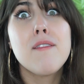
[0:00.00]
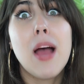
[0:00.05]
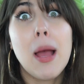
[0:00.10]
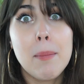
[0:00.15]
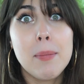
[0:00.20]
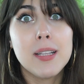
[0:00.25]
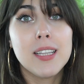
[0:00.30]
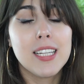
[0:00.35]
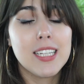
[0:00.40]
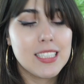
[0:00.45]

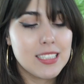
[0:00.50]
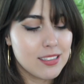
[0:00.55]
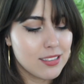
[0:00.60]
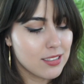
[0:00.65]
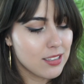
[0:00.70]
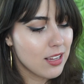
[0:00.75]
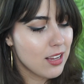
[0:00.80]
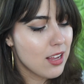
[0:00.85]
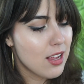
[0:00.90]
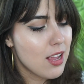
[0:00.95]

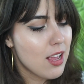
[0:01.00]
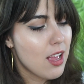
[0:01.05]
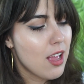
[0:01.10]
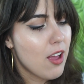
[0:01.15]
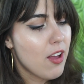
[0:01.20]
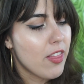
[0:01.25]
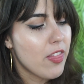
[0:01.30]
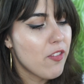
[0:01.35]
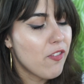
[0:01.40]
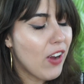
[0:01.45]
Fabulous.
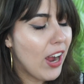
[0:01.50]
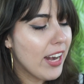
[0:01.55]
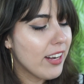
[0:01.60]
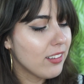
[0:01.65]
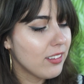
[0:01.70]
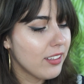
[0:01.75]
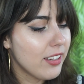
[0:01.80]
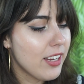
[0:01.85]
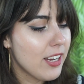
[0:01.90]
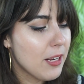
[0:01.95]

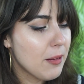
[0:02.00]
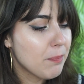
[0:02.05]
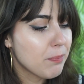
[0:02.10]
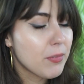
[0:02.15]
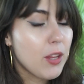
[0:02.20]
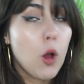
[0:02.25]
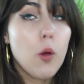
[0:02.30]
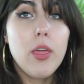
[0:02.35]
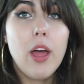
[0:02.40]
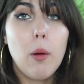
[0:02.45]

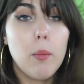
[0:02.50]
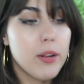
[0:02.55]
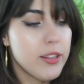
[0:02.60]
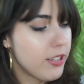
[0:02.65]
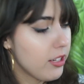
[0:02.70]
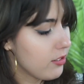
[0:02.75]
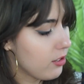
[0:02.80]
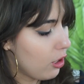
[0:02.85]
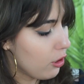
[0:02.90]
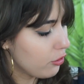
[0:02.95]
Finally, oh, that one
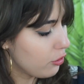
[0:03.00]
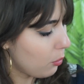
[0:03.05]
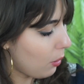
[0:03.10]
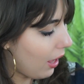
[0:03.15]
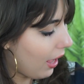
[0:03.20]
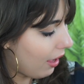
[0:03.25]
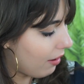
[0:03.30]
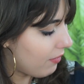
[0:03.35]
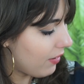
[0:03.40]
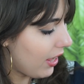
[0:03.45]
does also
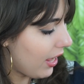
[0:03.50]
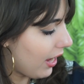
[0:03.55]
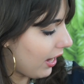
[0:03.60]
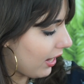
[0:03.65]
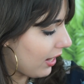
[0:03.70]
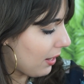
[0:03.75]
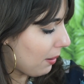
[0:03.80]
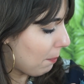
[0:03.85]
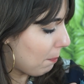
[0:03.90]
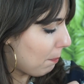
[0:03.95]
have
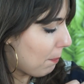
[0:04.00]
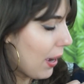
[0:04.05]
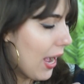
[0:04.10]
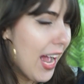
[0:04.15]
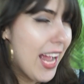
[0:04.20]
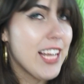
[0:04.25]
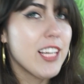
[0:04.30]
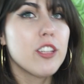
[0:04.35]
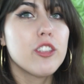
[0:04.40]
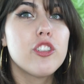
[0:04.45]
a
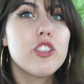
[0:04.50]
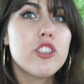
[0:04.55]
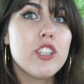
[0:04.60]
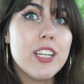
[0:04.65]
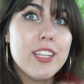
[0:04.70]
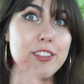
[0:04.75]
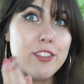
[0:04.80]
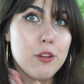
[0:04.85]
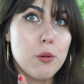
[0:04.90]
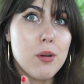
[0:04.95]
mild
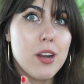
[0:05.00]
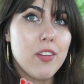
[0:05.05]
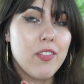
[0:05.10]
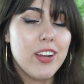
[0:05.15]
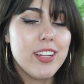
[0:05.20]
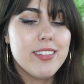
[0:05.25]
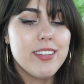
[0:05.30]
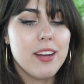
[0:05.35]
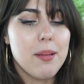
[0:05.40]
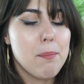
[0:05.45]
sheen to it, if
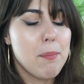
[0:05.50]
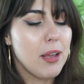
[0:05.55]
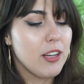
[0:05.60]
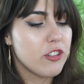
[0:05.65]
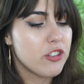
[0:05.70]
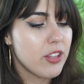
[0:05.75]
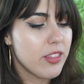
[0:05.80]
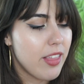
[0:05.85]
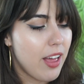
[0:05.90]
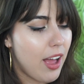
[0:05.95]
I didn't
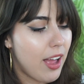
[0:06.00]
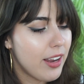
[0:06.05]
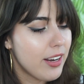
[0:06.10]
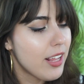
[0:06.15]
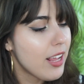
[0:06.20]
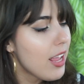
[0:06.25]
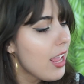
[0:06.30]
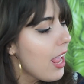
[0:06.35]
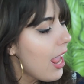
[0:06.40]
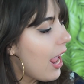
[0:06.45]
mention
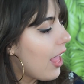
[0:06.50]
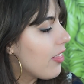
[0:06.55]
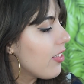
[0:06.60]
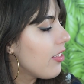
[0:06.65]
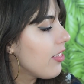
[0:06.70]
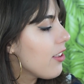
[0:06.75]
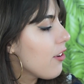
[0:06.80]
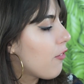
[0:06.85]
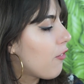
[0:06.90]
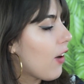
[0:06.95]
that. And
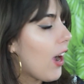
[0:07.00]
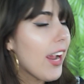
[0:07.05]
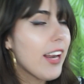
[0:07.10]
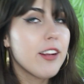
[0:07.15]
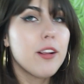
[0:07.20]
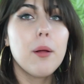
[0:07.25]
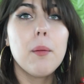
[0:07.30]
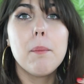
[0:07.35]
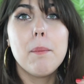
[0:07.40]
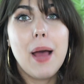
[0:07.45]
then the
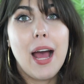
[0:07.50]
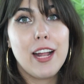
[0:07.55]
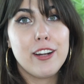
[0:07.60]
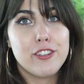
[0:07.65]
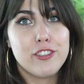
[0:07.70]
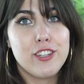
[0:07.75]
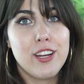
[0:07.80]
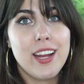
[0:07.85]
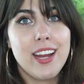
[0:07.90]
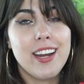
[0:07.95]
final
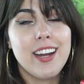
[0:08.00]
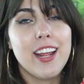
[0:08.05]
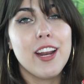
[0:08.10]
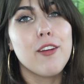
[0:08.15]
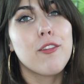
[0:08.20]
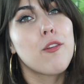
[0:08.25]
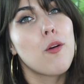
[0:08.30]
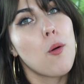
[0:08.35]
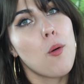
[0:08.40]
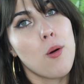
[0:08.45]
matte shade, and
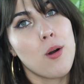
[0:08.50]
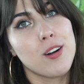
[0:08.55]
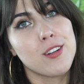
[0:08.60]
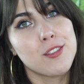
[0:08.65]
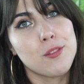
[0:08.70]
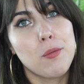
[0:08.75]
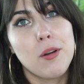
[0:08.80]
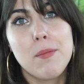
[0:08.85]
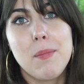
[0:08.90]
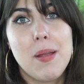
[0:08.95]
of
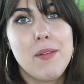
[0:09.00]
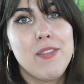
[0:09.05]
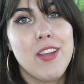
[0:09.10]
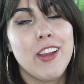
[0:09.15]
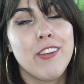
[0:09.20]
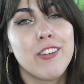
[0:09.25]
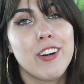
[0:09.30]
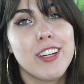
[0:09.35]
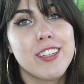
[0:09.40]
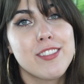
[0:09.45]
course, one of my
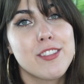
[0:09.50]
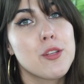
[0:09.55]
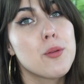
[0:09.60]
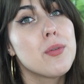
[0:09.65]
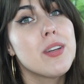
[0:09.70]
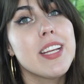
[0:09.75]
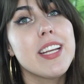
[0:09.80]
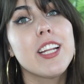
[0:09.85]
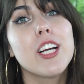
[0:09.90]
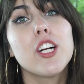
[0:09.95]
favorites, you
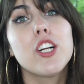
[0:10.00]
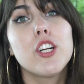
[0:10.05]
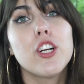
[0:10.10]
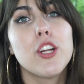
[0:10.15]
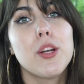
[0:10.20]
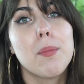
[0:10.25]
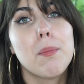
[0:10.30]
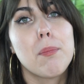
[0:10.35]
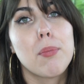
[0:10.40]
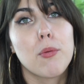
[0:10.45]
need a
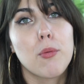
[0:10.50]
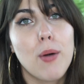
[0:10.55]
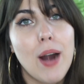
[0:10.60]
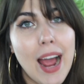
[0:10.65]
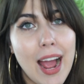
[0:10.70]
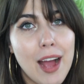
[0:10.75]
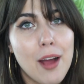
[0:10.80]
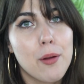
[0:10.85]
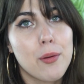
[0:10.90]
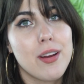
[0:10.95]
good
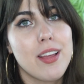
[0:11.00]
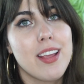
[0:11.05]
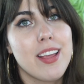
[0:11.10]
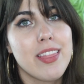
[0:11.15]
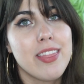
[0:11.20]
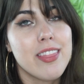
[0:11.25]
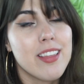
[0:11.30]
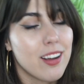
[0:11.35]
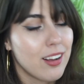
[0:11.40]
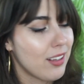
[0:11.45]
brown
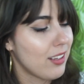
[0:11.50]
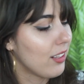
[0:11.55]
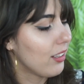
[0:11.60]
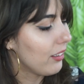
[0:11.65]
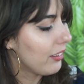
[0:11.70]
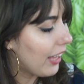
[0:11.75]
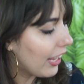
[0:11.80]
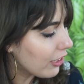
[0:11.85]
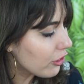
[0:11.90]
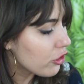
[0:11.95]
in the
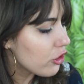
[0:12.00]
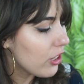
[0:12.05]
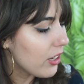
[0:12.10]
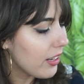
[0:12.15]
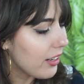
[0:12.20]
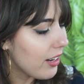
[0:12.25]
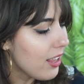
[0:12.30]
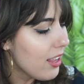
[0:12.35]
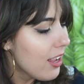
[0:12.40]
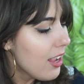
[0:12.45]

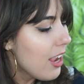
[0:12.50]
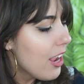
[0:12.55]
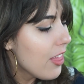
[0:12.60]
collection.